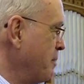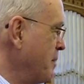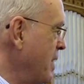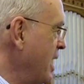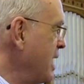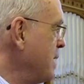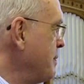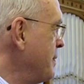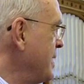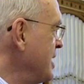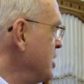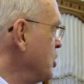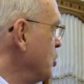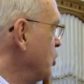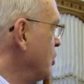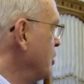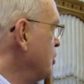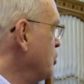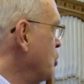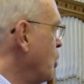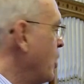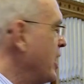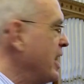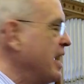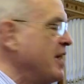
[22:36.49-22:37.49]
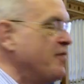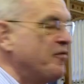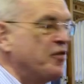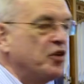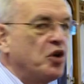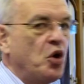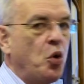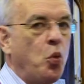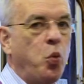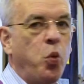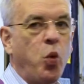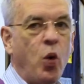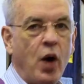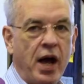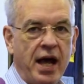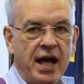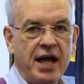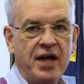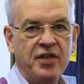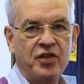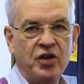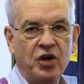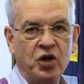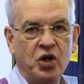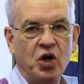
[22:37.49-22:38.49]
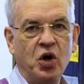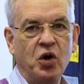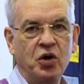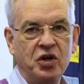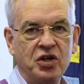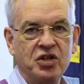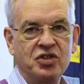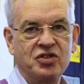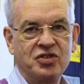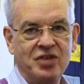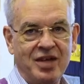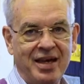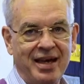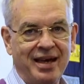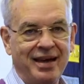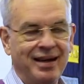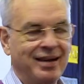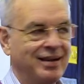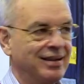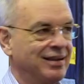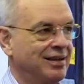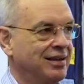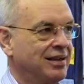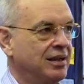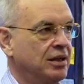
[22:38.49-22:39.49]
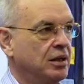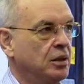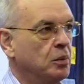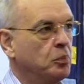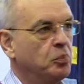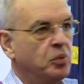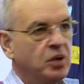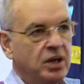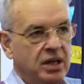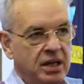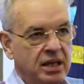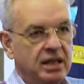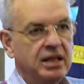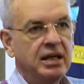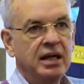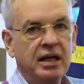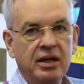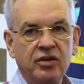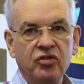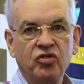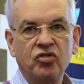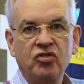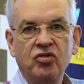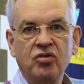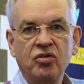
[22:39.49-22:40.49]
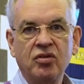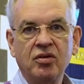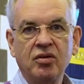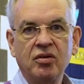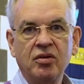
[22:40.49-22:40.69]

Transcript: Maybe you're not even aware that God is there, but He is.